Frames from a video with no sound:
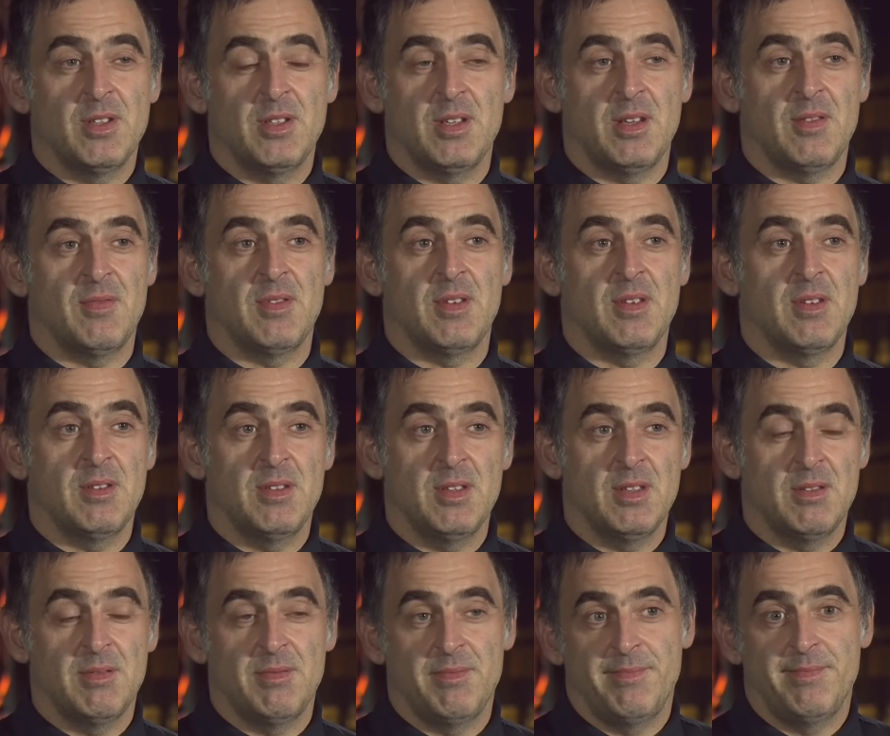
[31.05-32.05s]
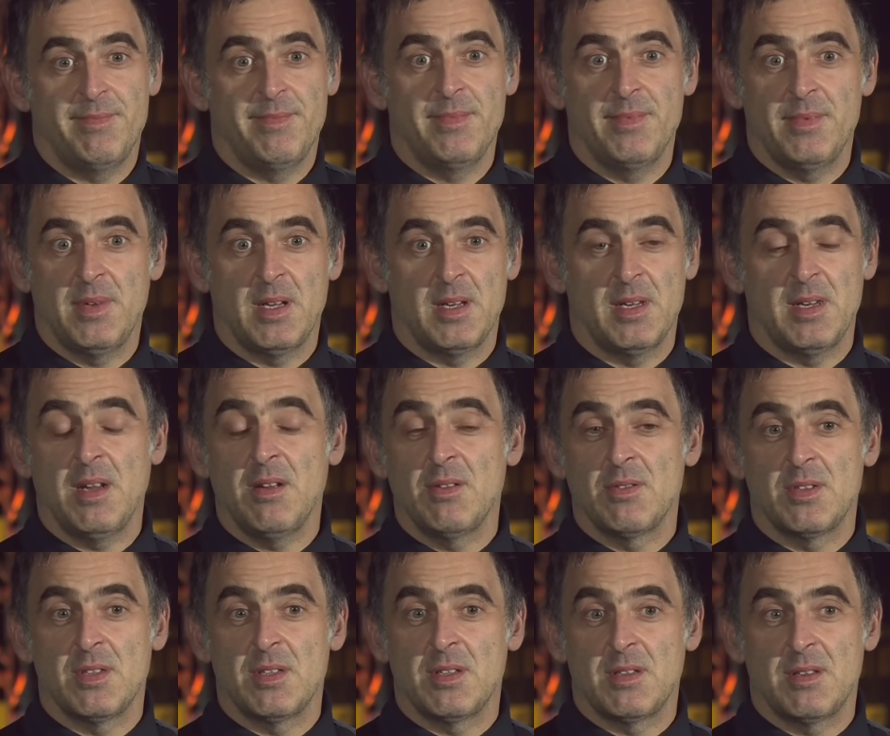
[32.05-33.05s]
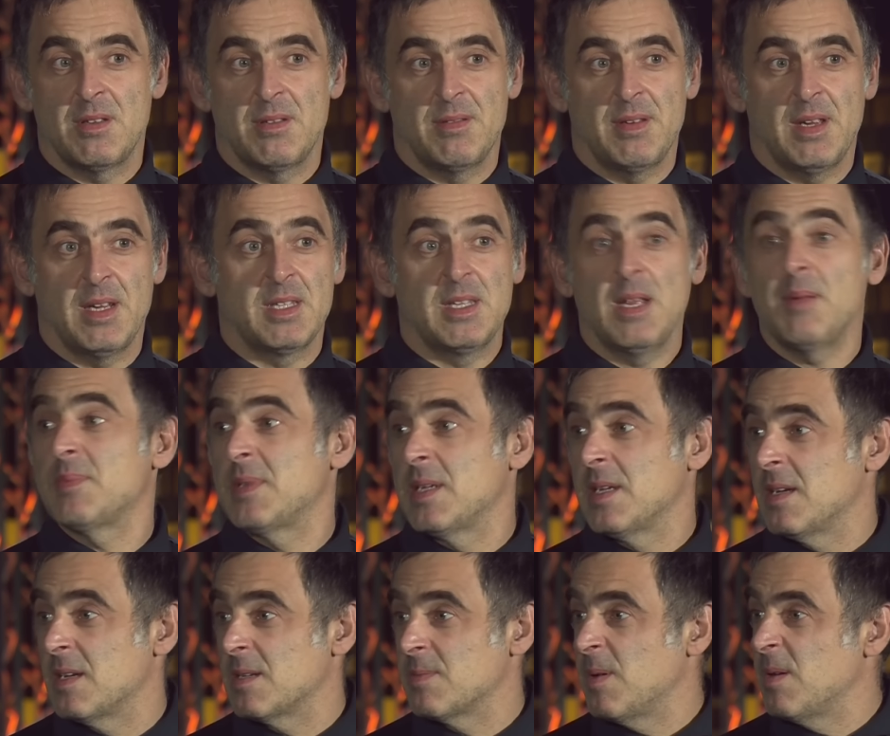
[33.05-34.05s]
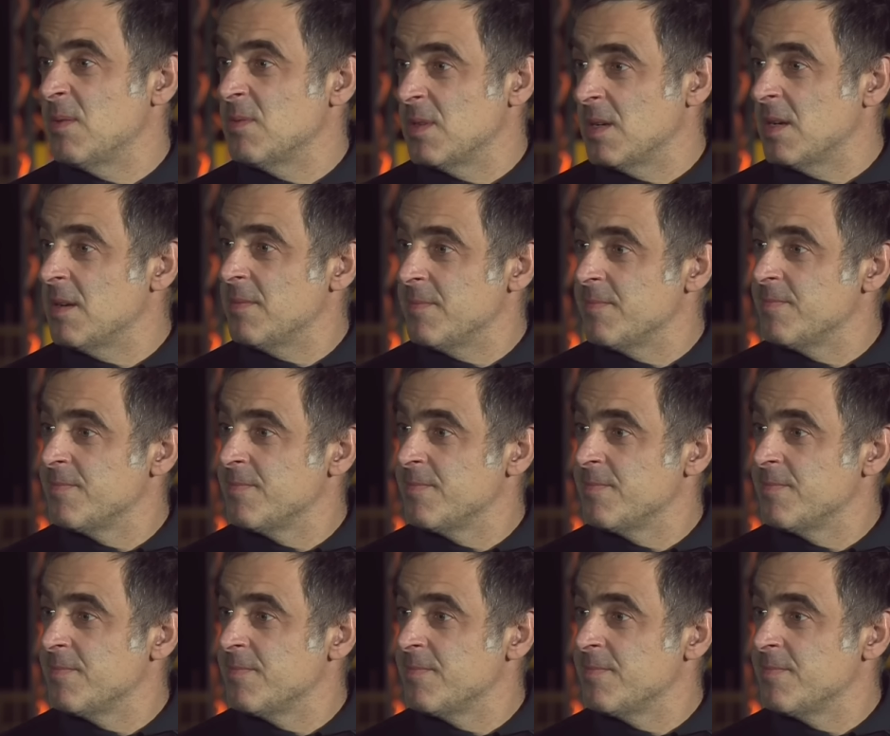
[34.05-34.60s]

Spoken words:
You just have to just accept it, I suppose, you know.